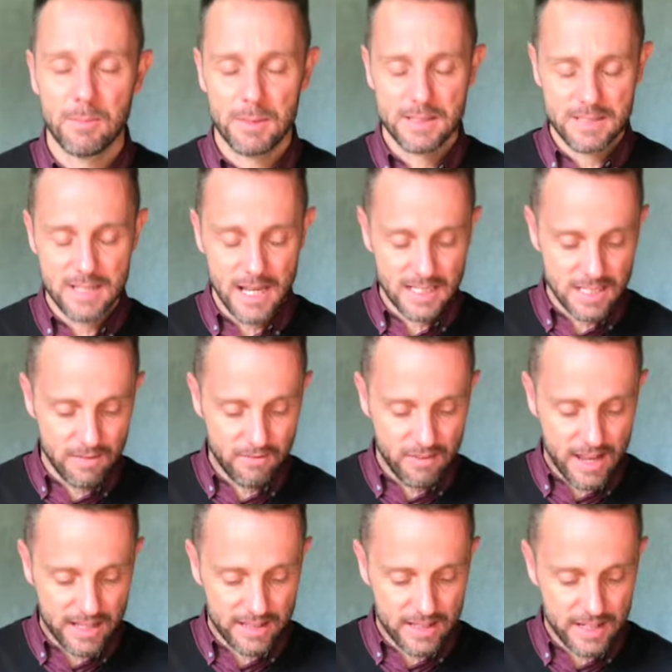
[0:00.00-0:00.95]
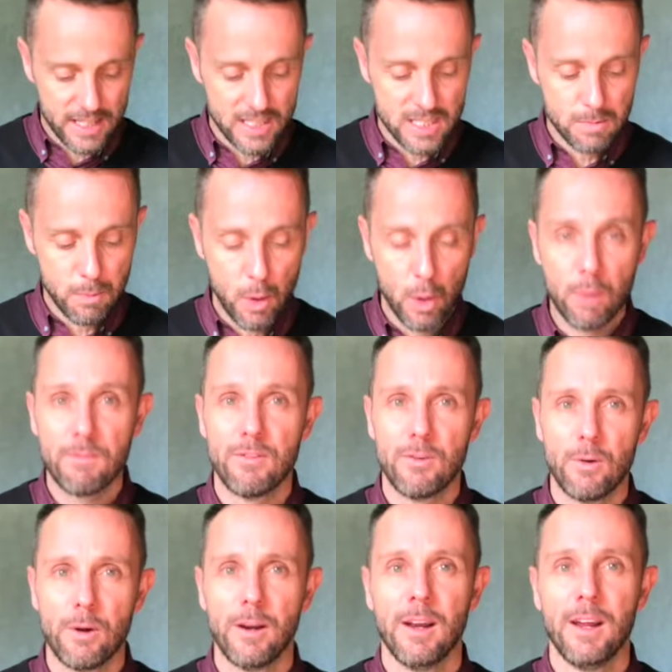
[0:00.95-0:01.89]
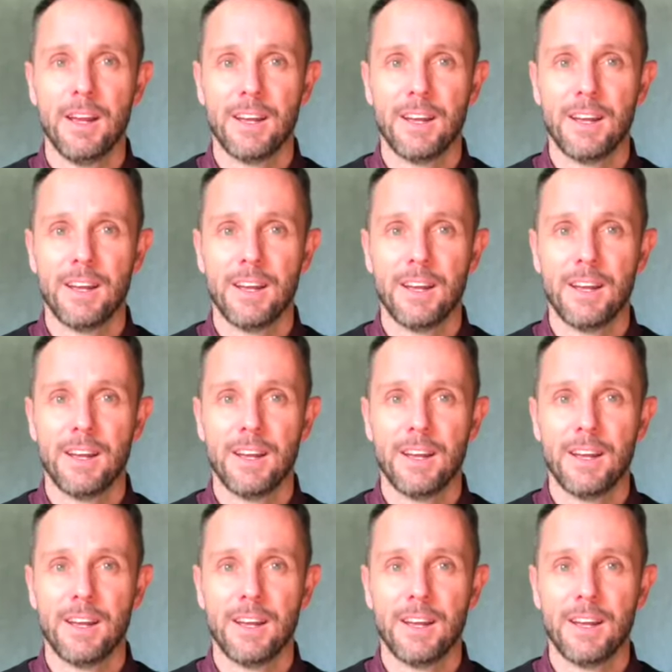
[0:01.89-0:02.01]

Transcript: besides the fact that he spoke for